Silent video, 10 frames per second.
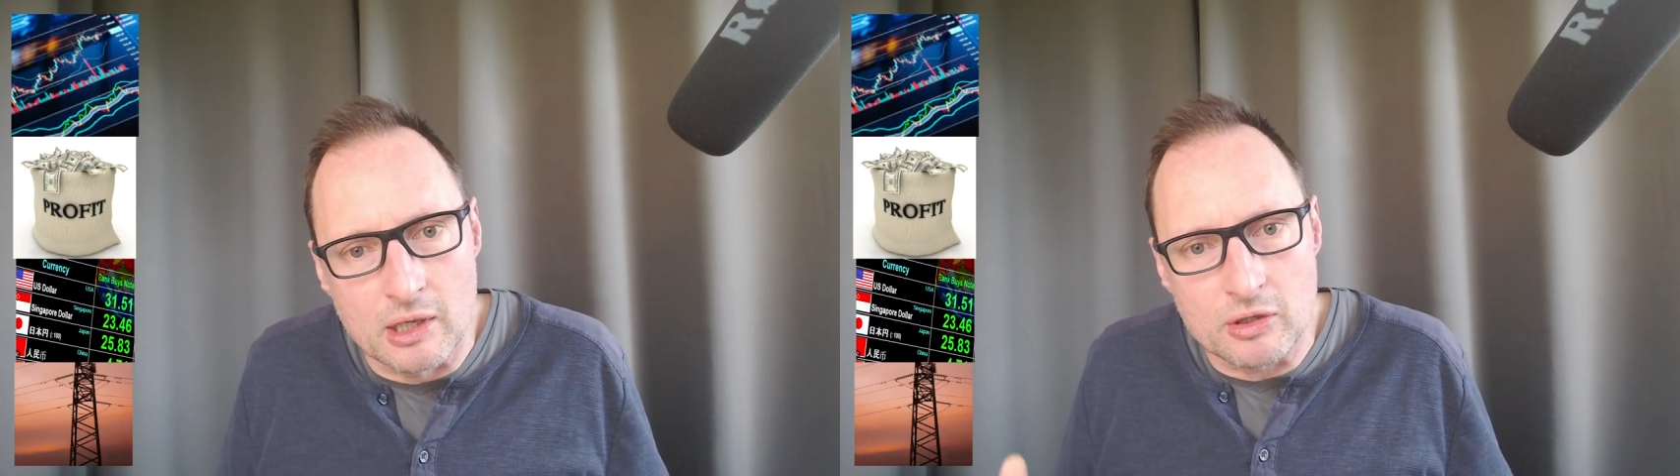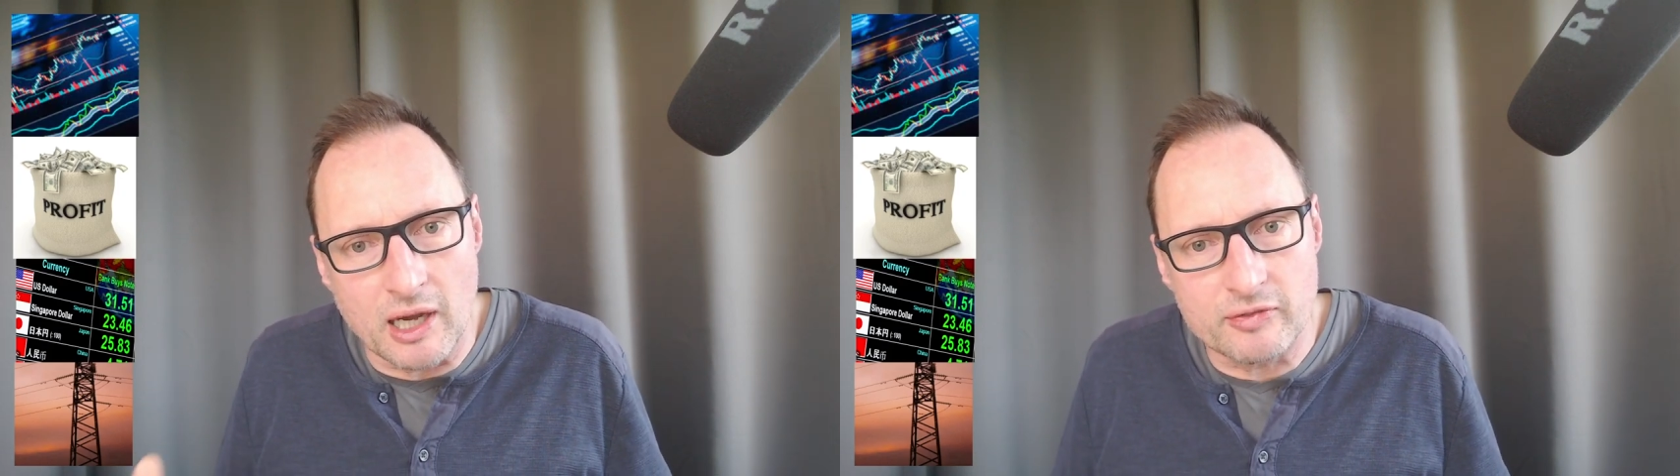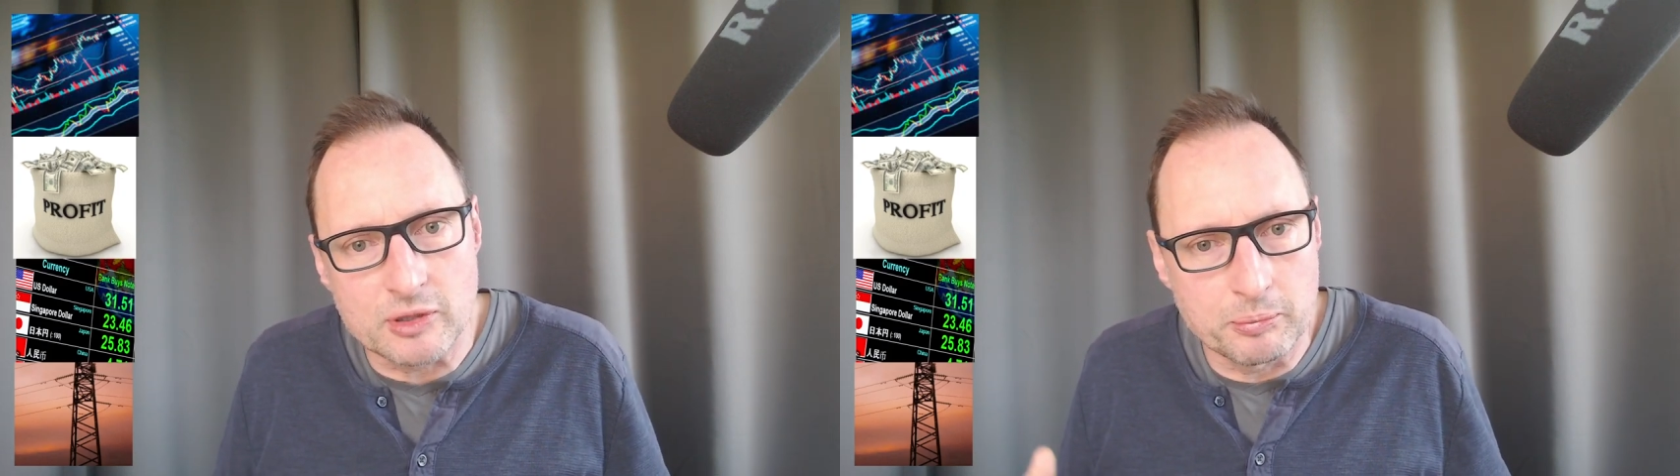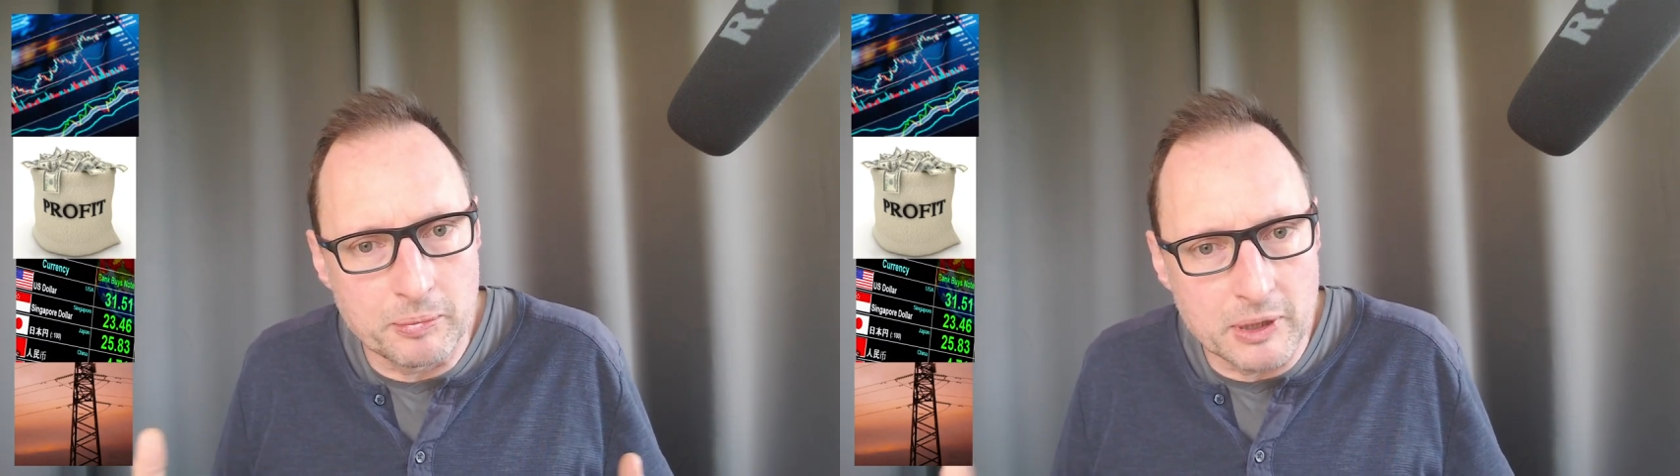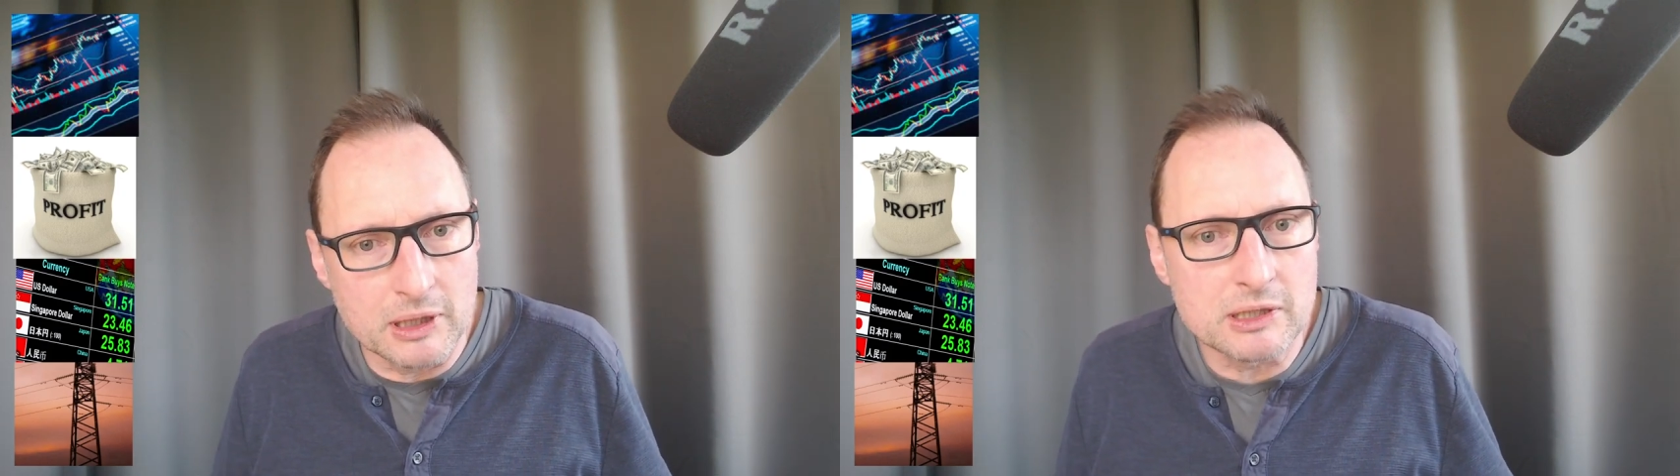you have to
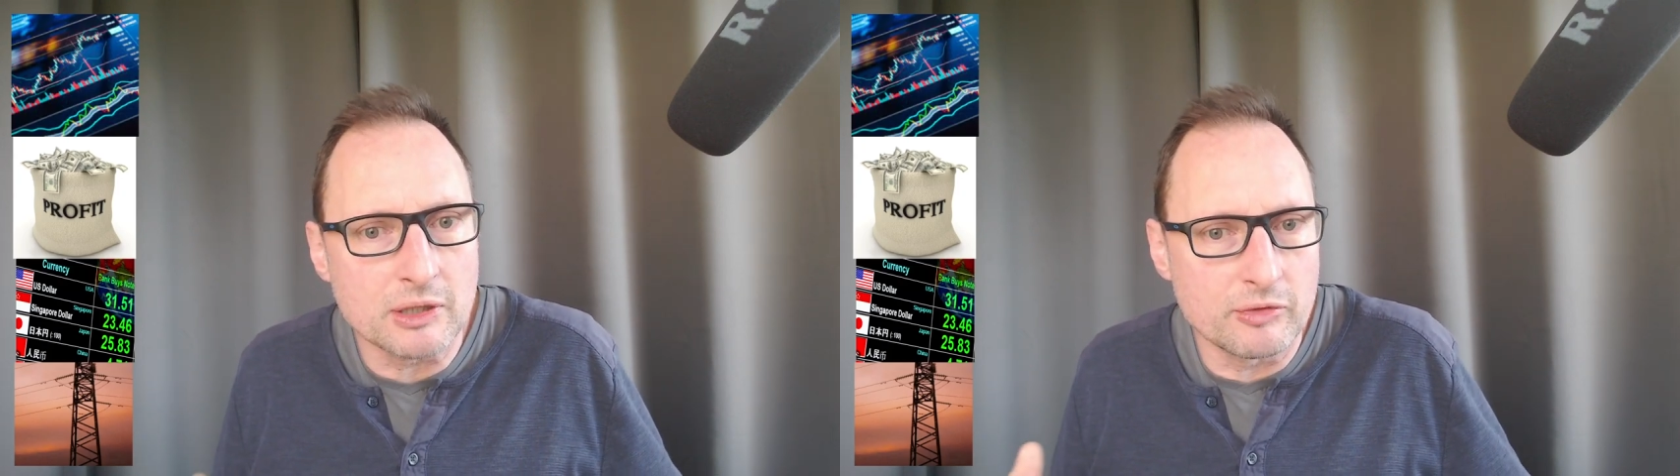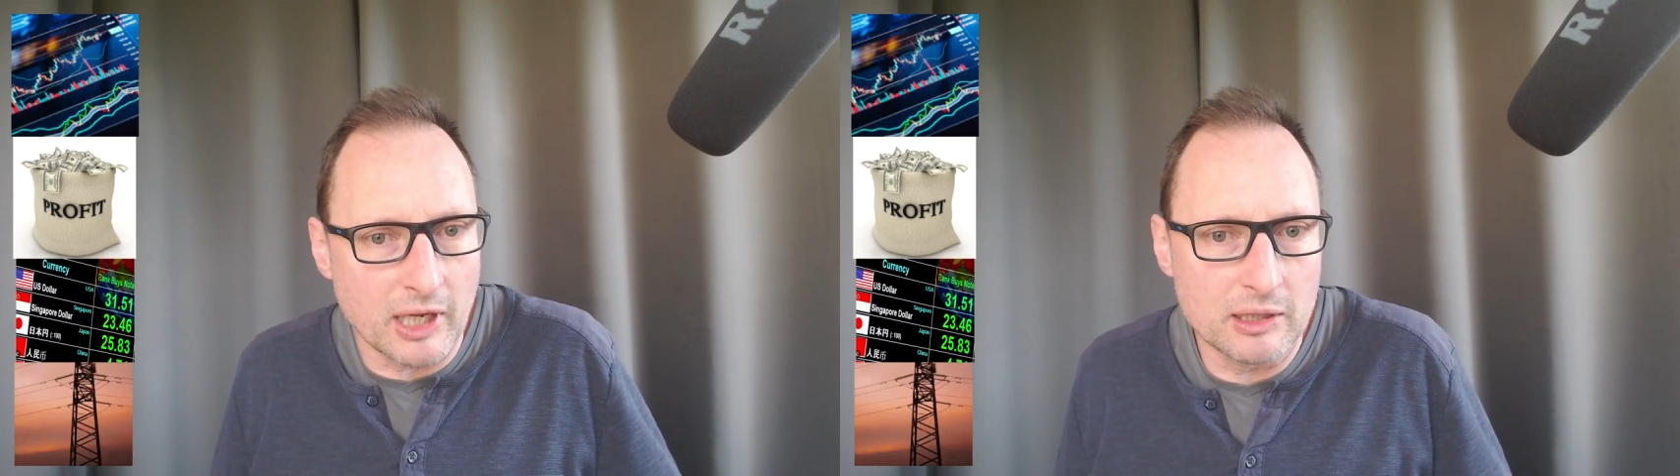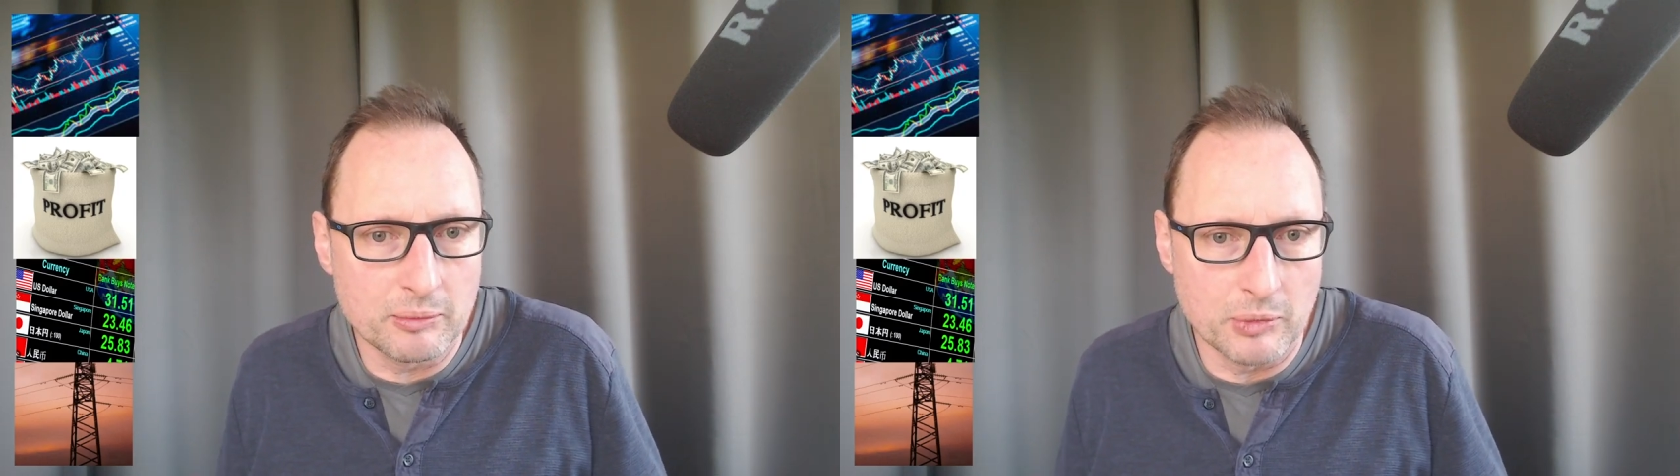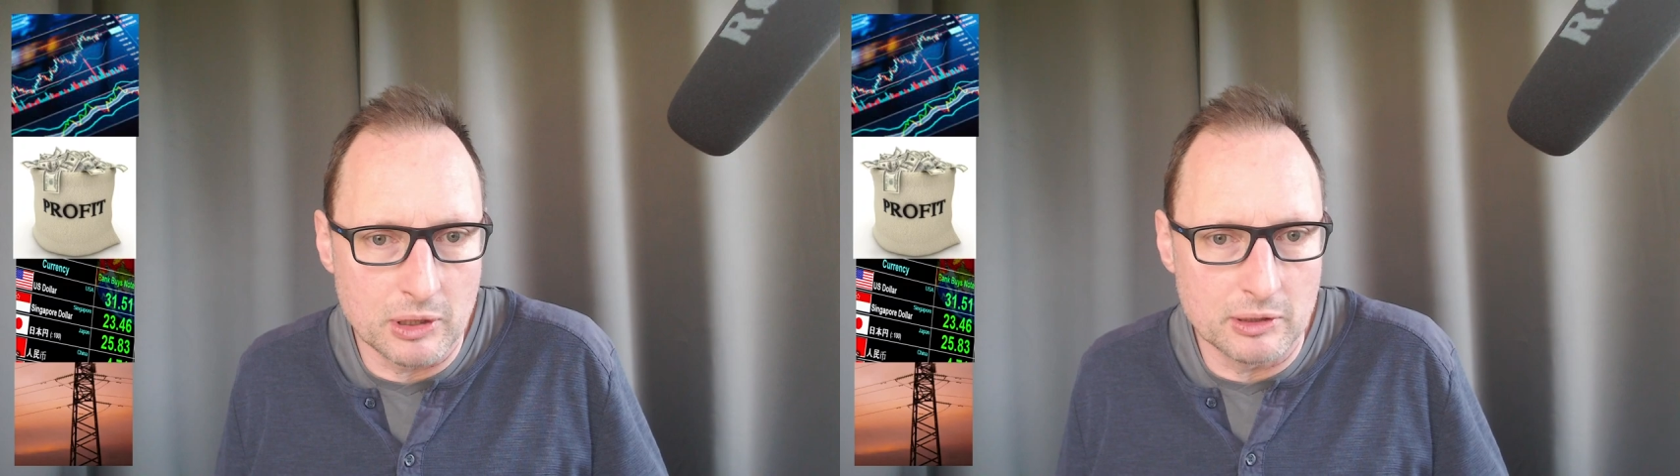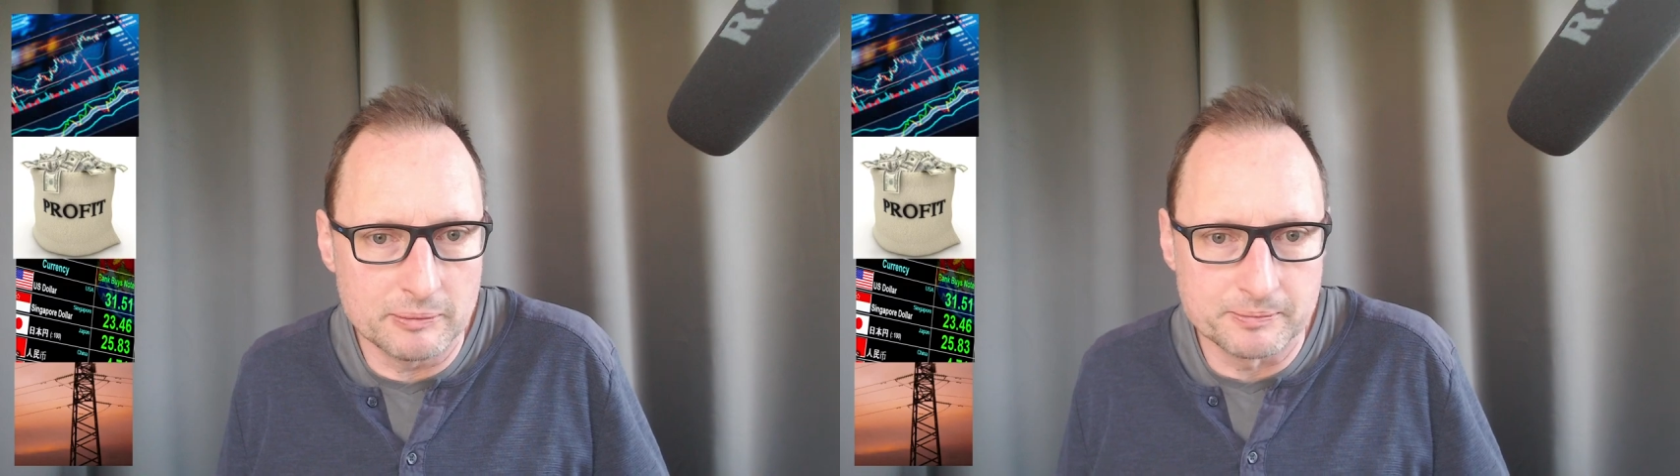build a random
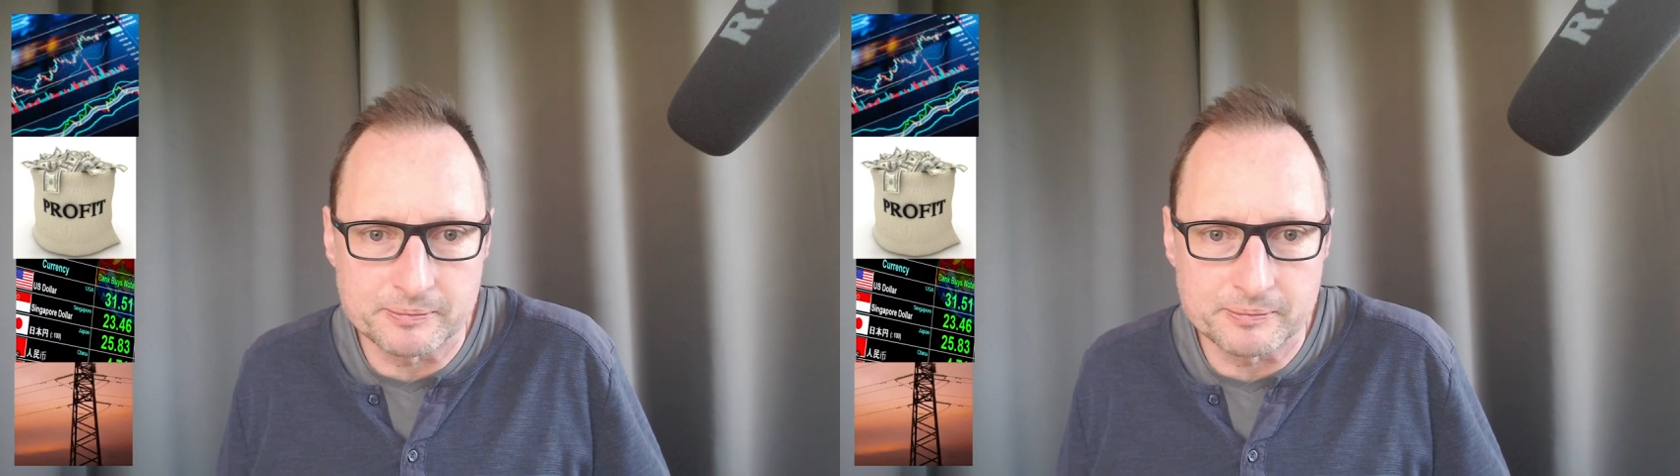model